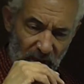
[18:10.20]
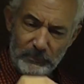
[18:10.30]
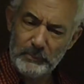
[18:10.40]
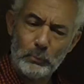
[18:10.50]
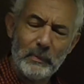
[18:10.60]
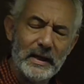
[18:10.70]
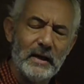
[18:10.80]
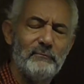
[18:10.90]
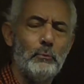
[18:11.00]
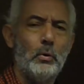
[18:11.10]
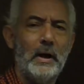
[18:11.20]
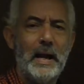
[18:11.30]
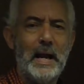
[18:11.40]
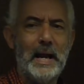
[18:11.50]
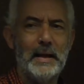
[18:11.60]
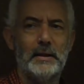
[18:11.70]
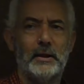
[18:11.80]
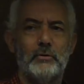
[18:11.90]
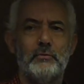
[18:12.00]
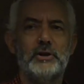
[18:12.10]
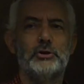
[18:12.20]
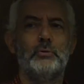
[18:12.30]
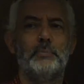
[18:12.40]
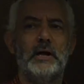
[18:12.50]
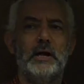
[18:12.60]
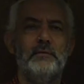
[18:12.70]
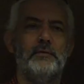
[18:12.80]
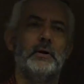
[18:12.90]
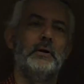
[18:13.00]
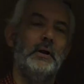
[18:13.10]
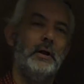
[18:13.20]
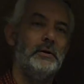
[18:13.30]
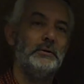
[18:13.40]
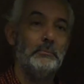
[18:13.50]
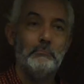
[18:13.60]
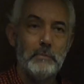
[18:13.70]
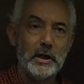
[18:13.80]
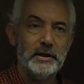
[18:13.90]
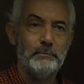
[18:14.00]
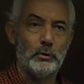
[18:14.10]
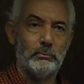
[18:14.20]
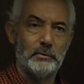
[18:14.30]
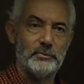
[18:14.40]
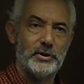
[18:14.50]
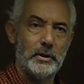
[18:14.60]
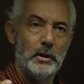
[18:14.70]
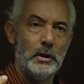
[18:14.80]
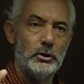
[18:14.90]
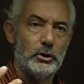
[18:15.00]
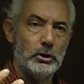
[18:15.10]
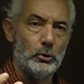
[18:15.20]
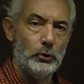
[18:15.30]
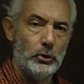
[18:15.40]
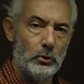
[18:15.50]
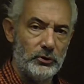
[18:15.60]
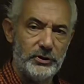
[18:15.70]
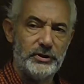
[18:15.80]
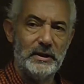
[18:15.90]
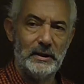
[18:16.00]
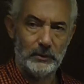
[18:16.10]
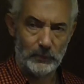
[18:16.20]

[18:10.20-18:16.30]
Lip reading: People may have more anger, irrational behaviour, money problems that you're not dealing